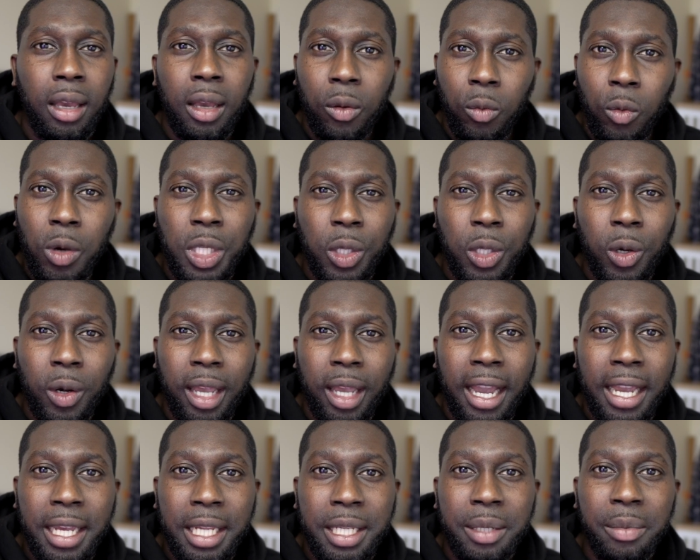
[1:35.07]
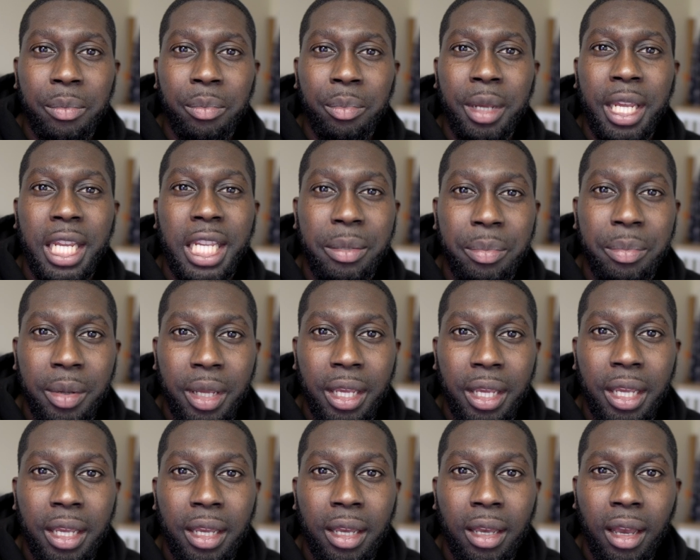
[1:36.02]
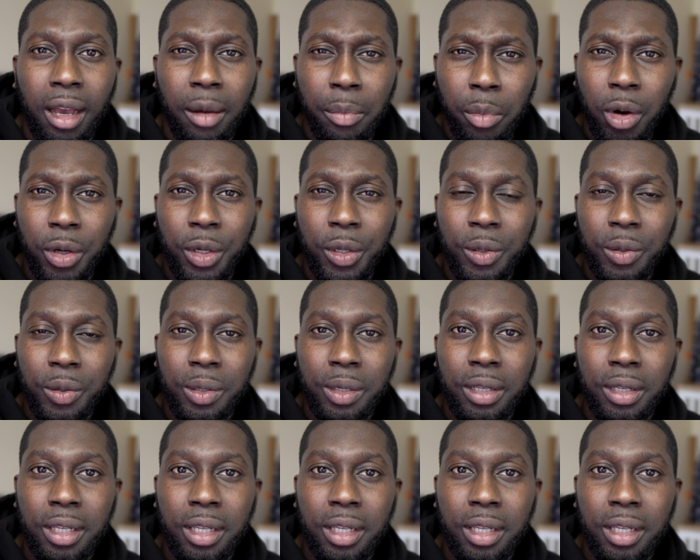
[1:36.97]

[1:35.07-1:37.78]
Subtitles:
what's going on, guys? Peace be upon you.